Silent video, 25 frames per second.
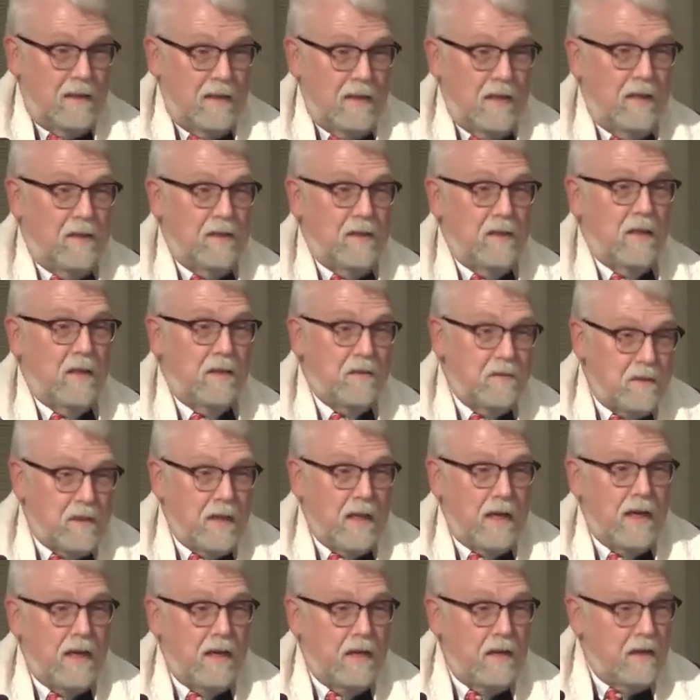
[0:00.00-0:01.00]
and the other
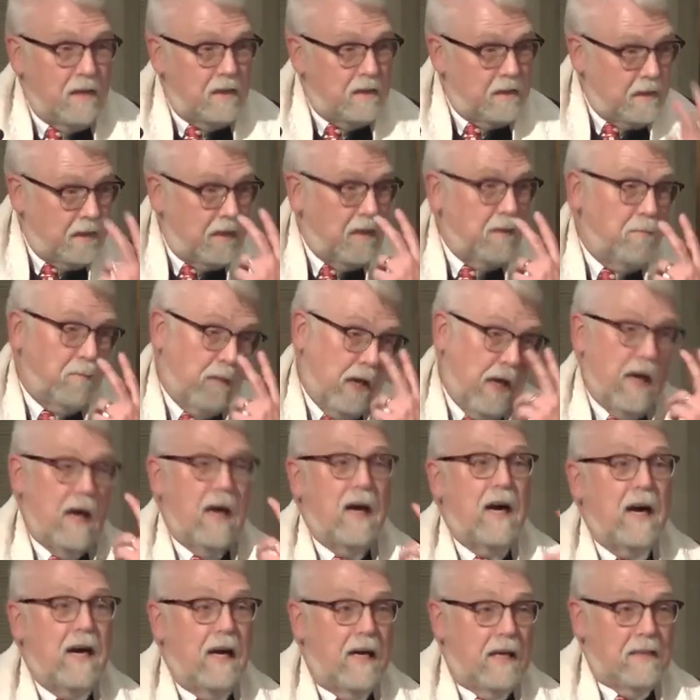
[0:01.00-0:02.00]
day, in my
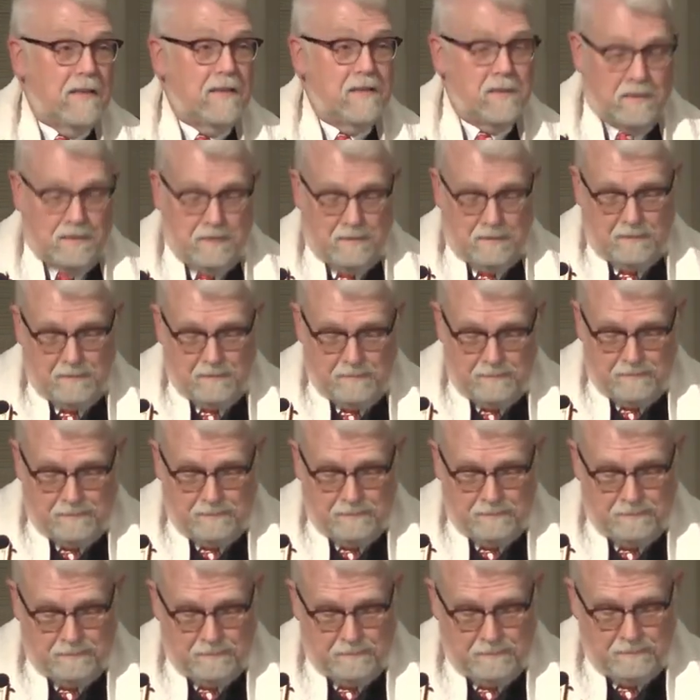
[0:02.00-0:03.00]
eyes.
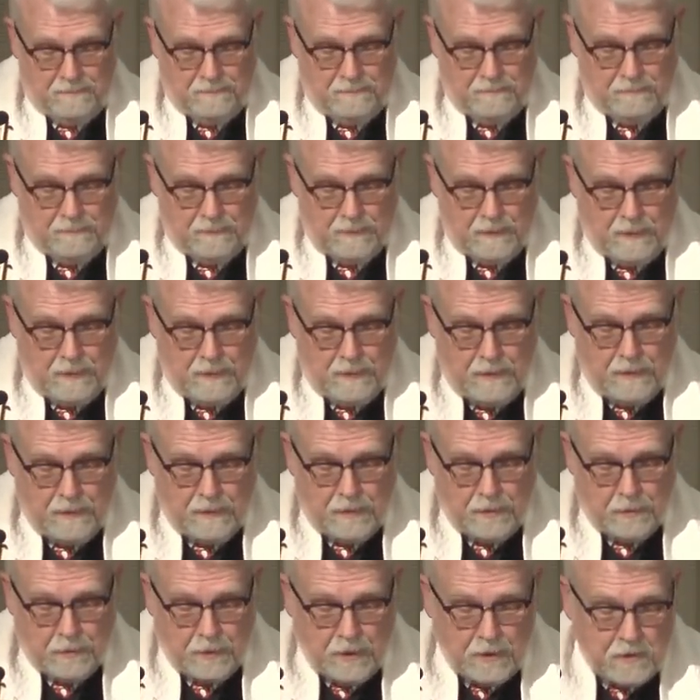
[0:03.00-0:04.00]

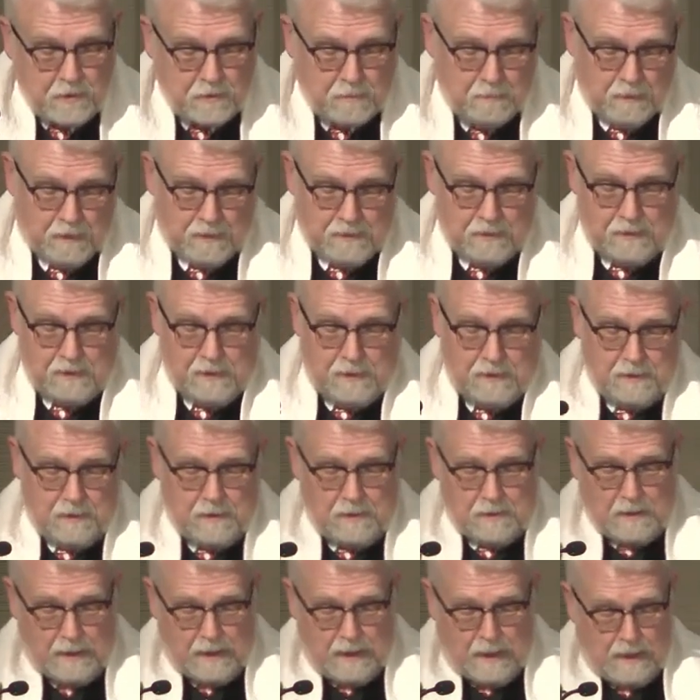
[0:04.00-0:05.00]
Christmas is a
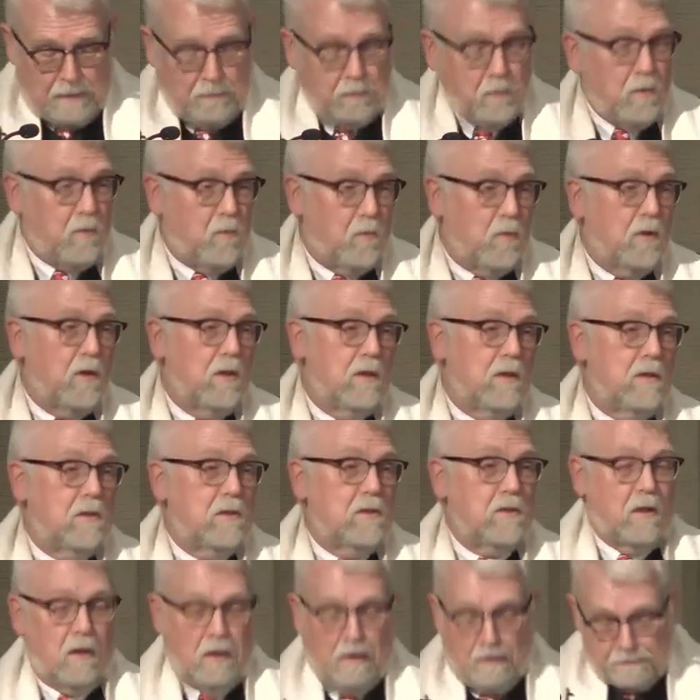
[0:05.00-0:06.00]
time when
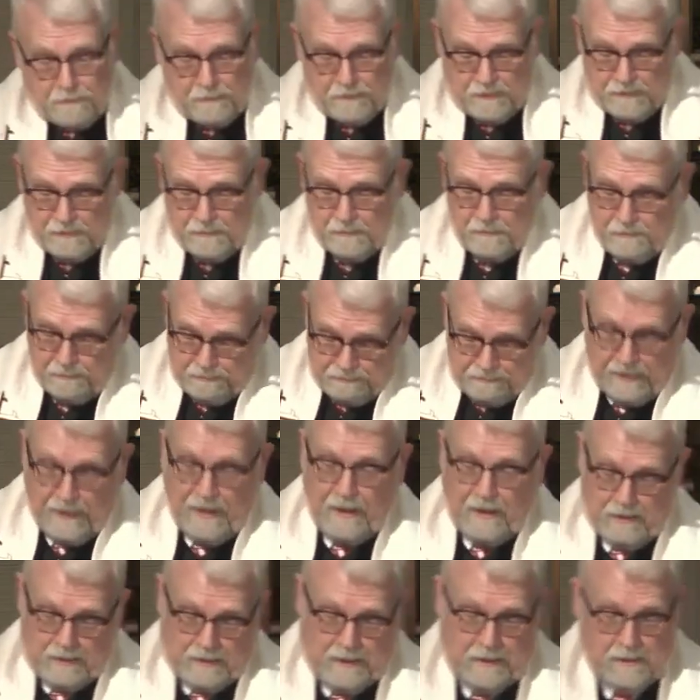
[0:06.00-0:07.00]
words often
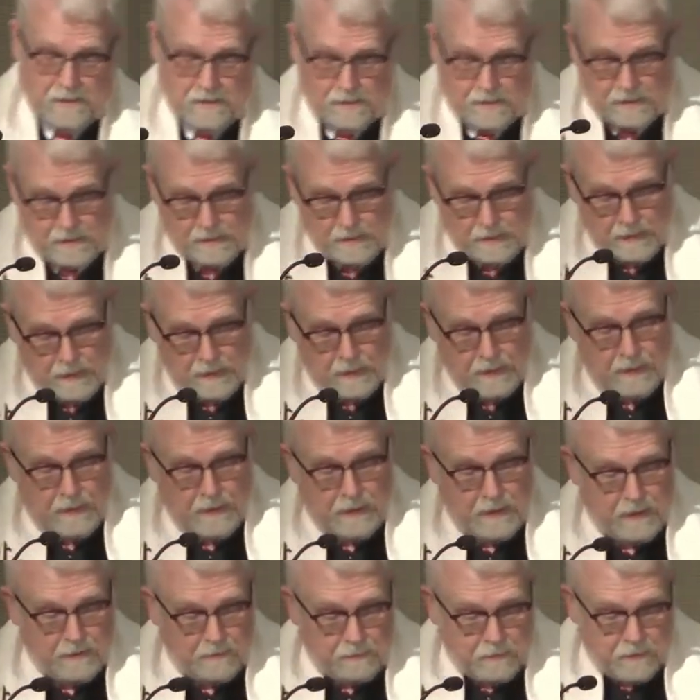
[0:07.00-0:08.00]
fail us,
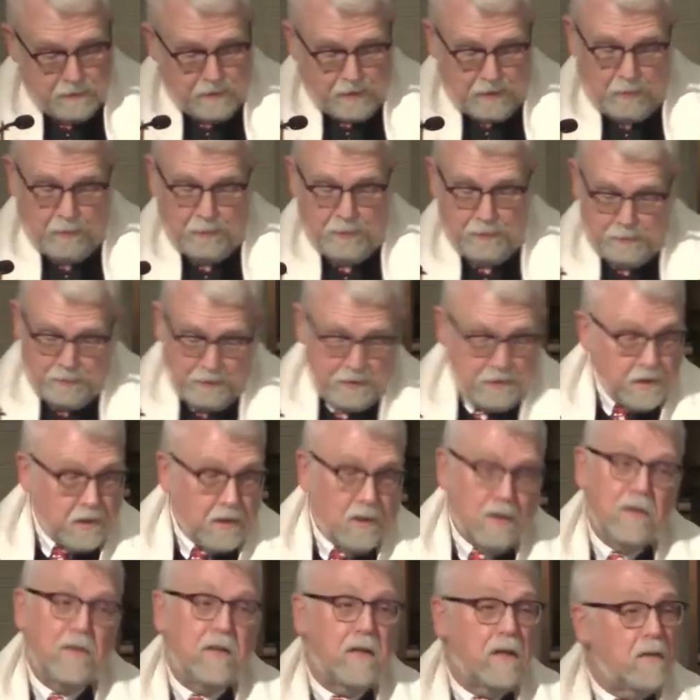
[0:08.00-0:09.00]
even though we
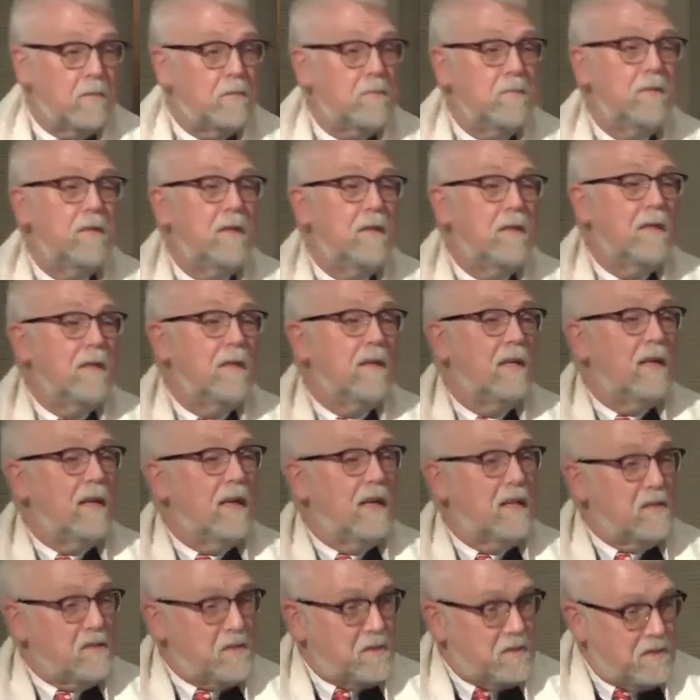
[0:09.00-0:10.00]
return them
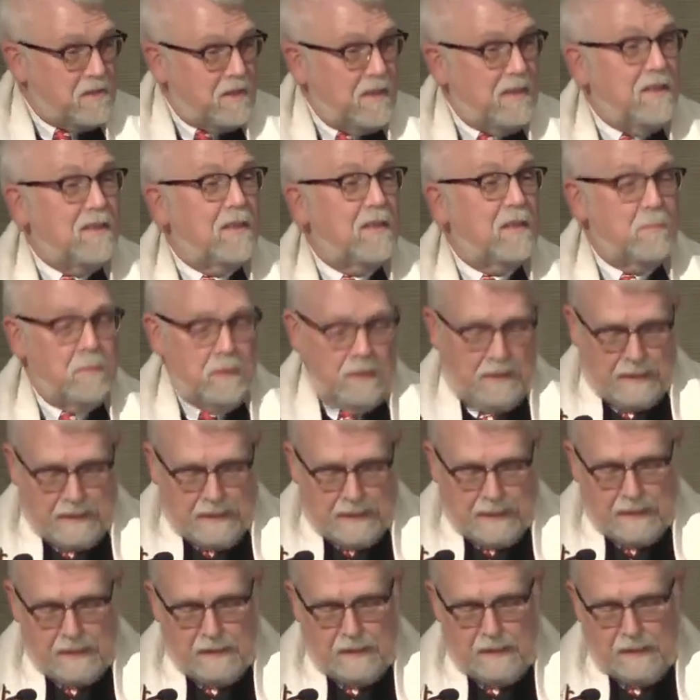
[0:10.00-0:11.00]
and sing them
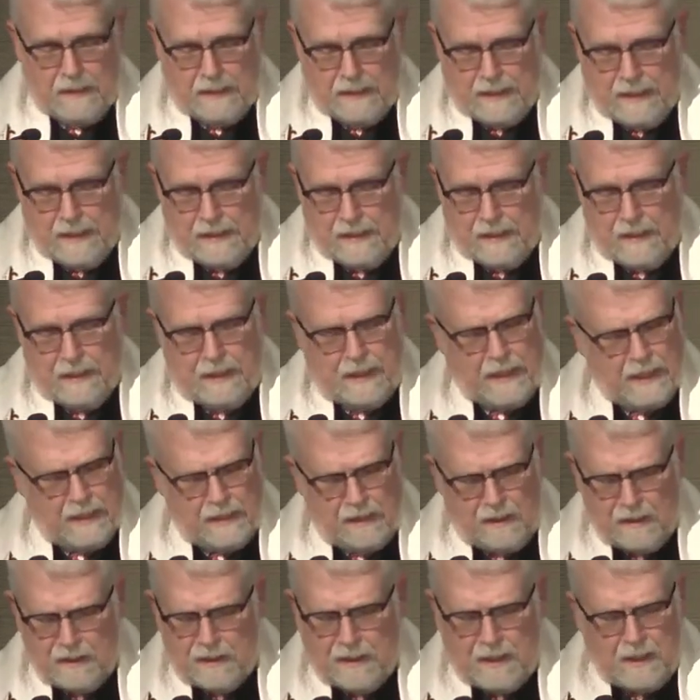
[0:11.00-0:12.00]
again and again and again.
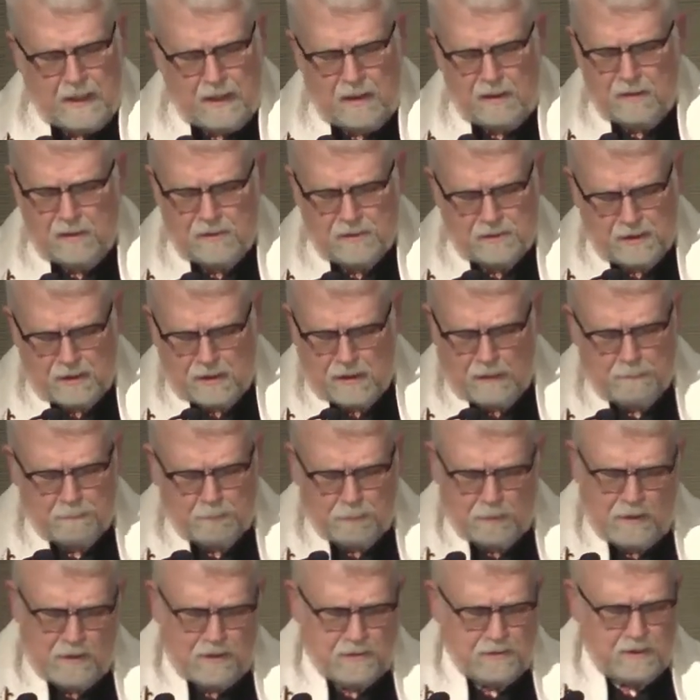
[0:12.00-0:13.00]
Our carols and our
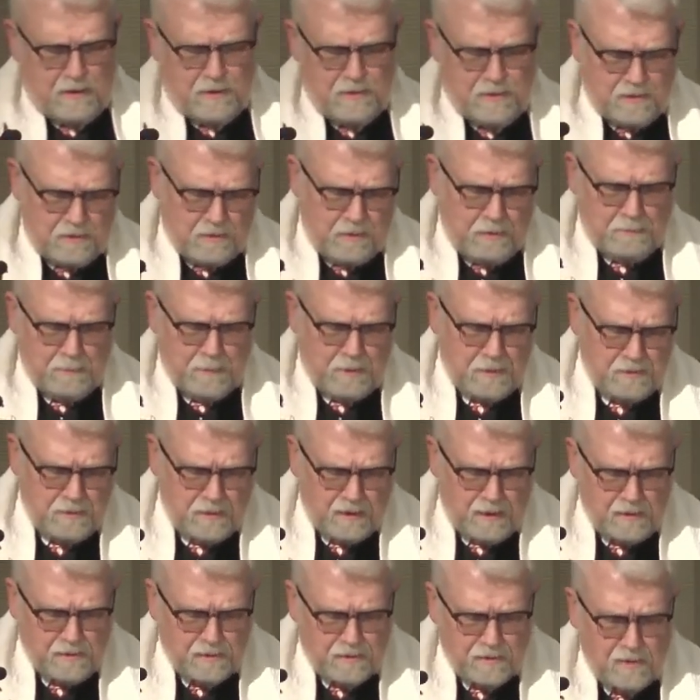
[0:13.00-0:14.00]
prayers, our scripture
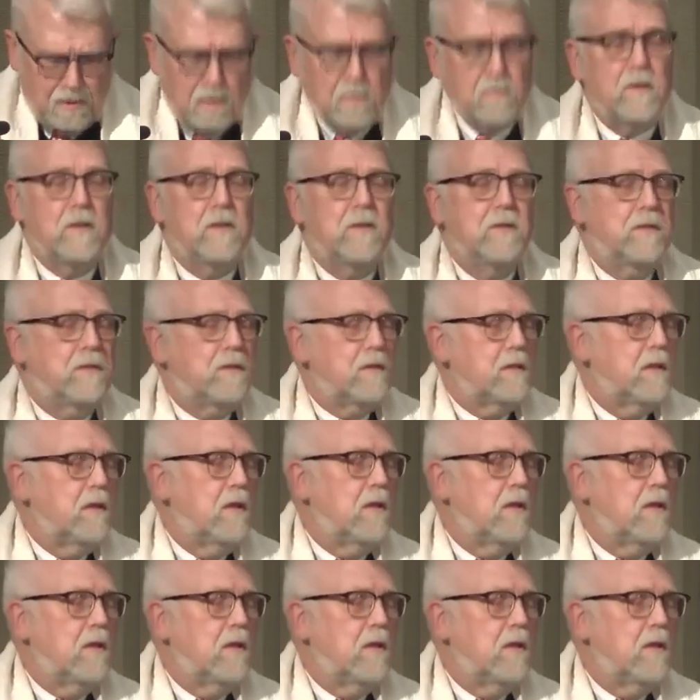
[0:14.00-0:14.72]
and our sermons,